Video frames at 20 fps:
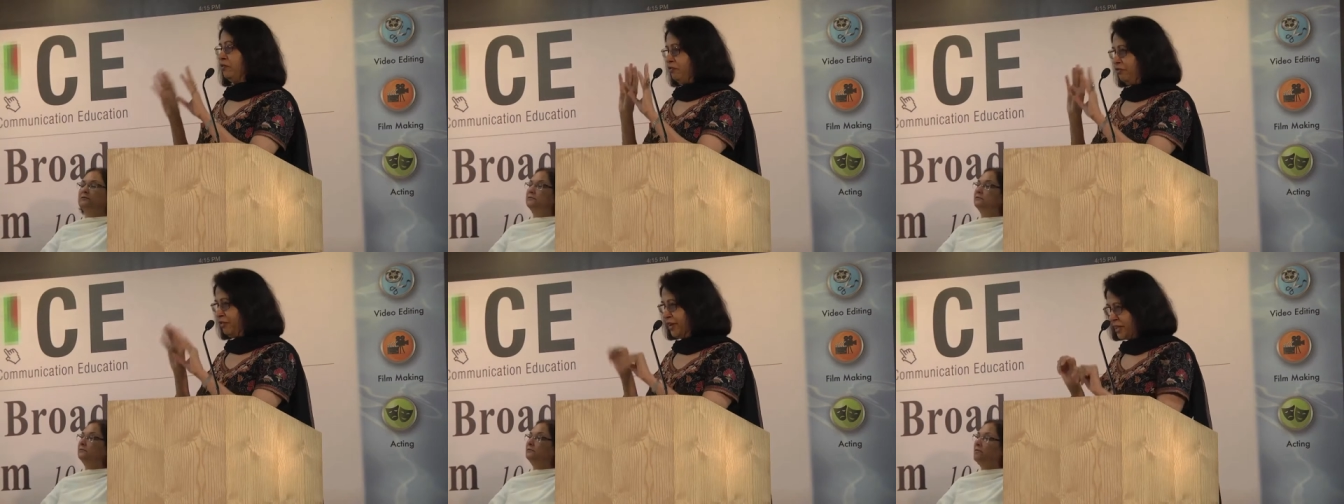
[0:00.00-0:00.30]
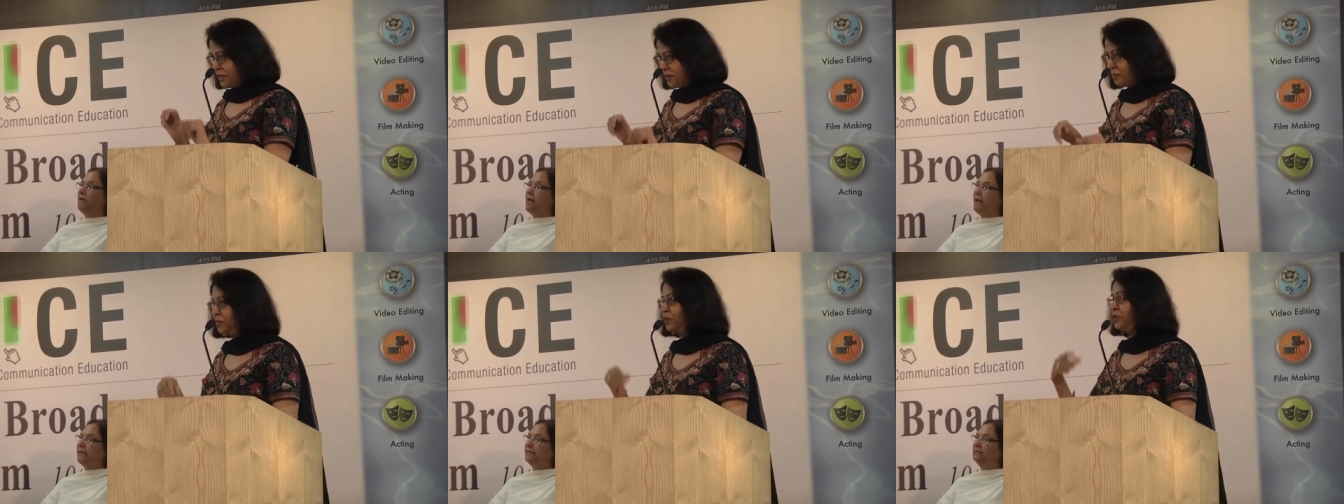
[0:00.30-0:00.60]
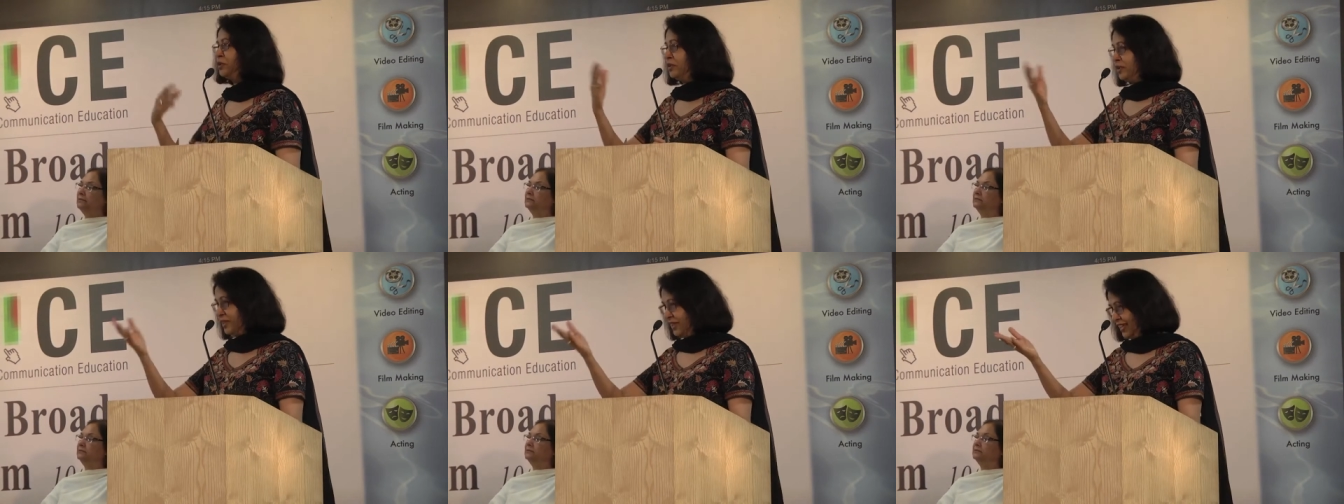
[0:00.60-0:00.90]

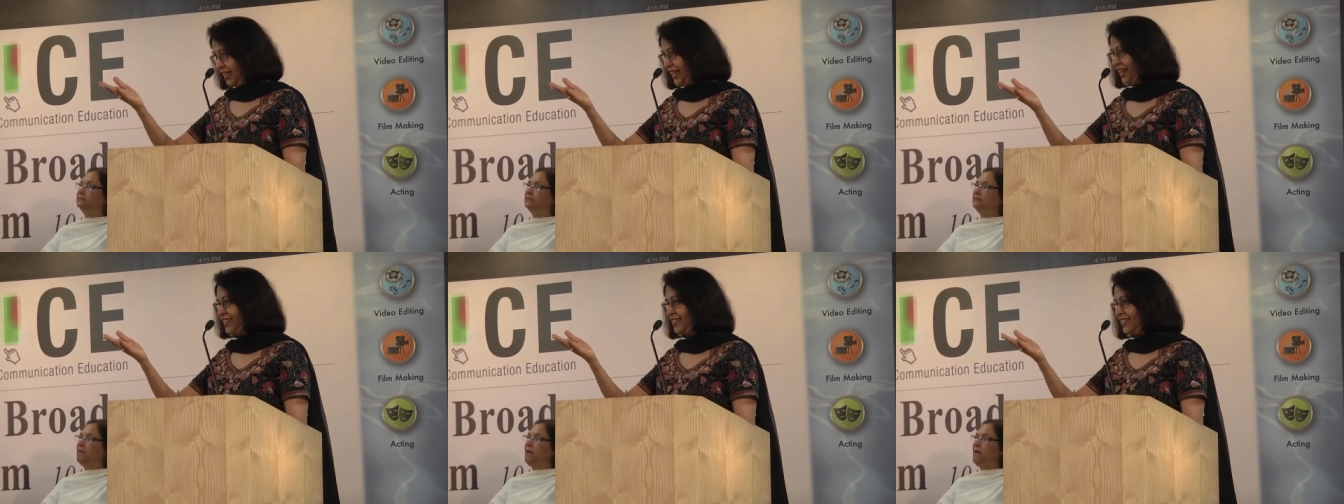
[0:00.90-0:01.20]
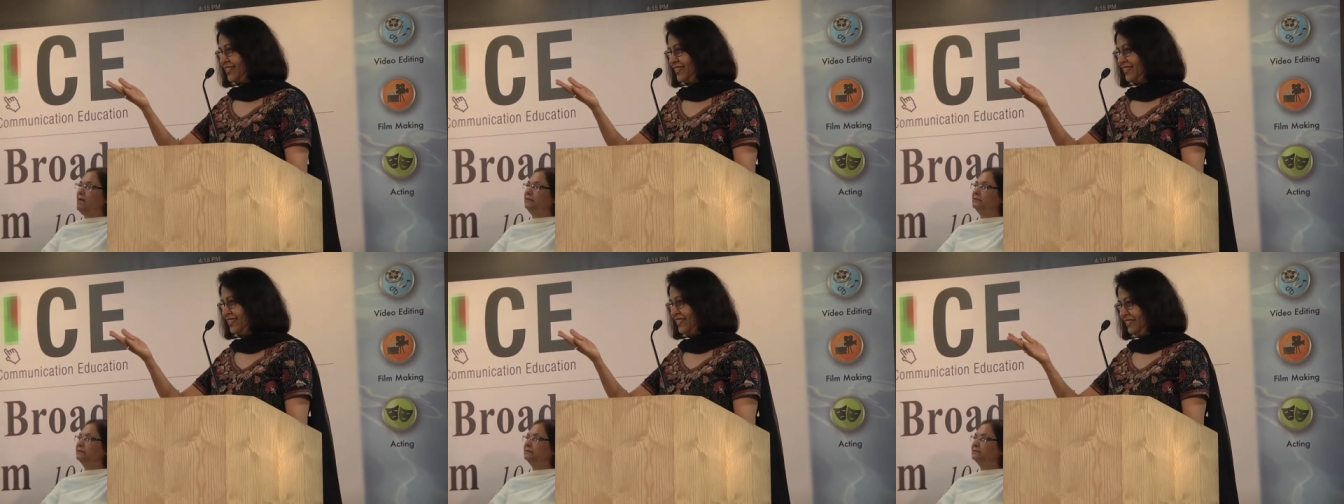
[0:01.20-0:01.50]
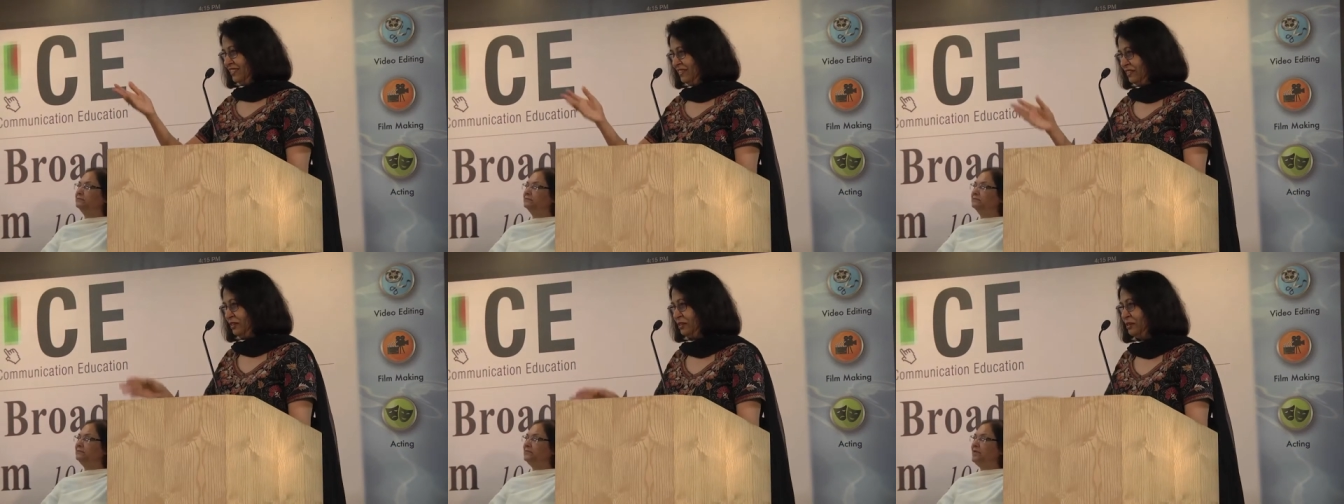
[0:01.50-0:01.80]
Facebook? Yes,
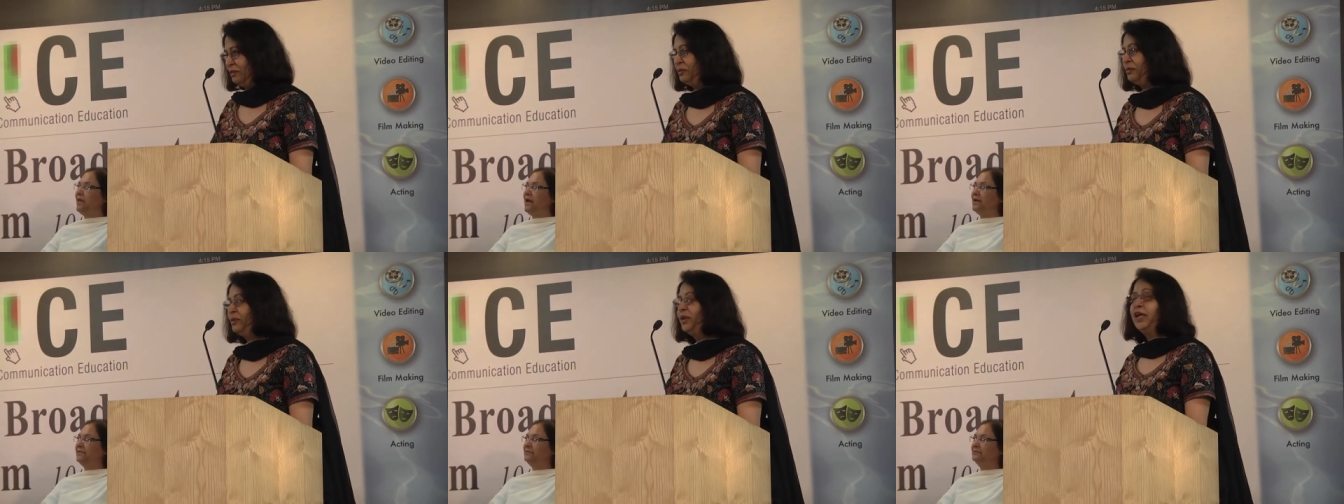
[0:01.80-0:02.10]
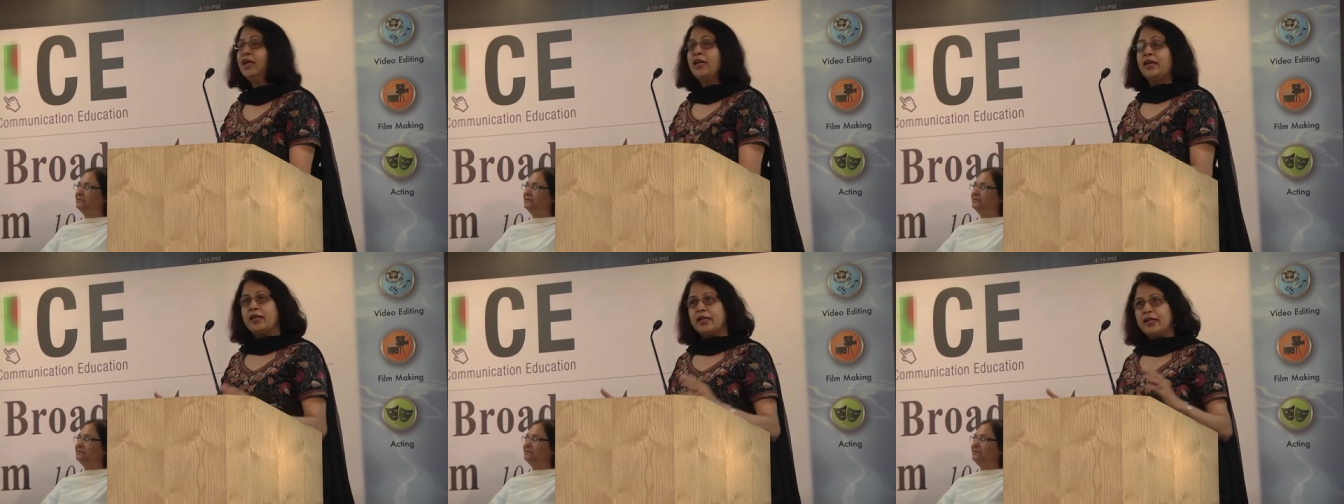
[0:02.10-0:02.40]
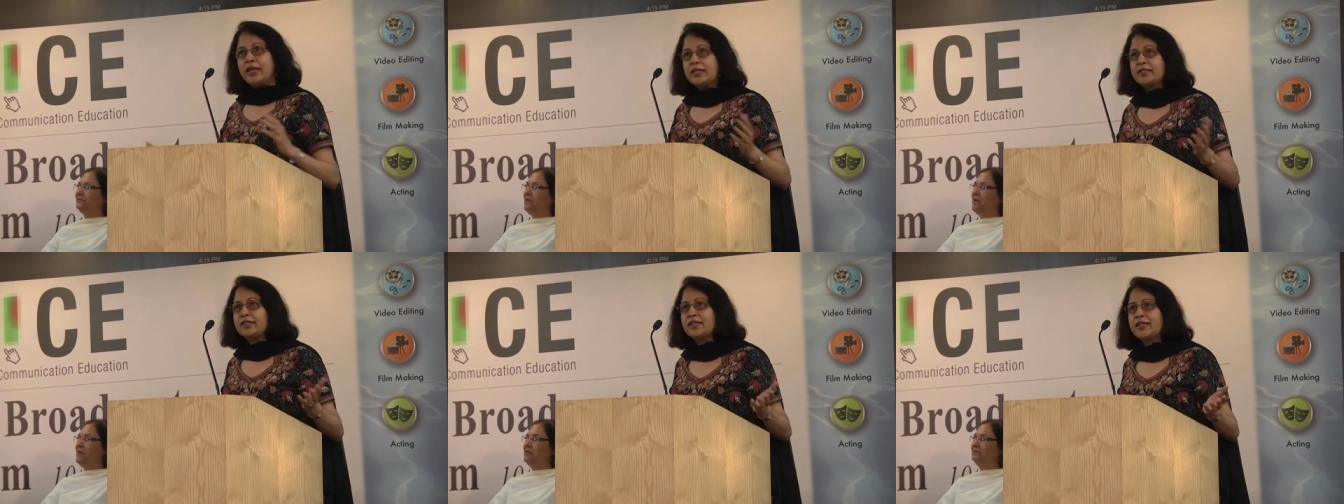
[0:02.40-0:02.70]
you do.
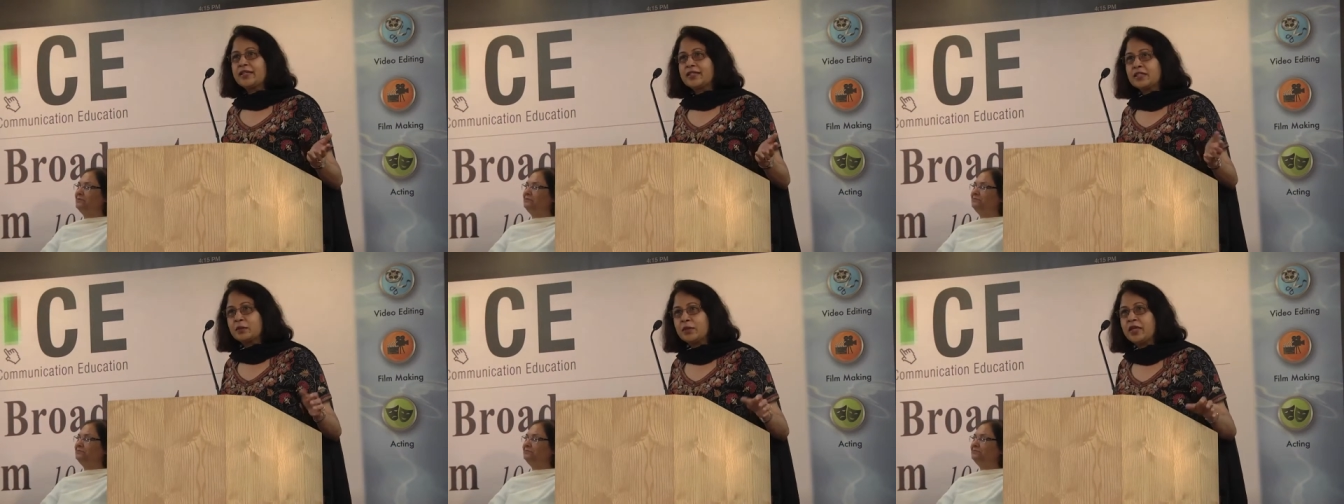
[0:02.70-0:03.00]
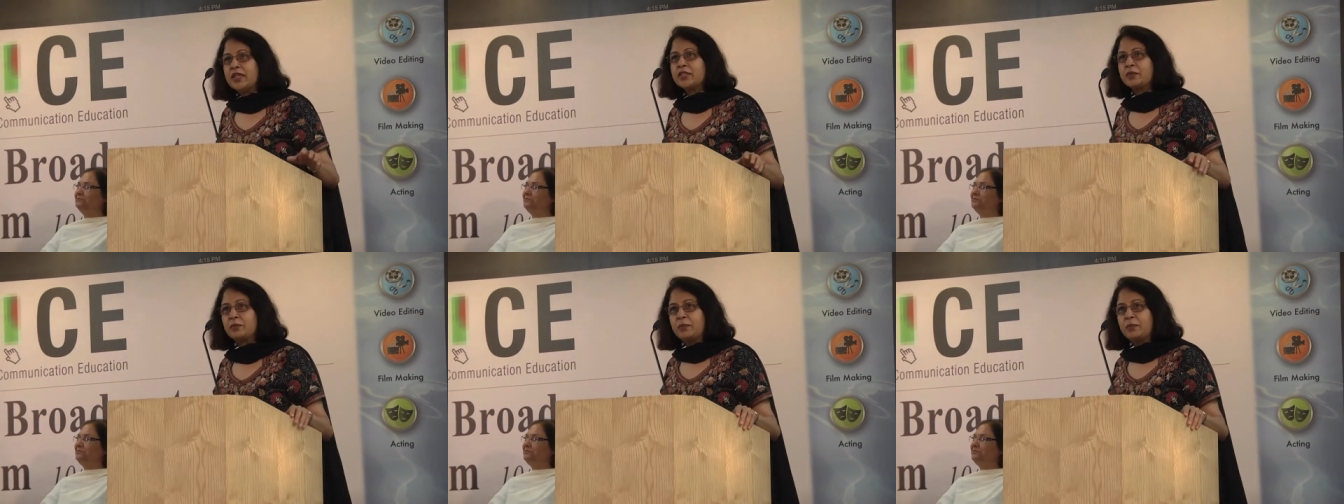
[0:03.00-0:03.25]
Yes, it's it's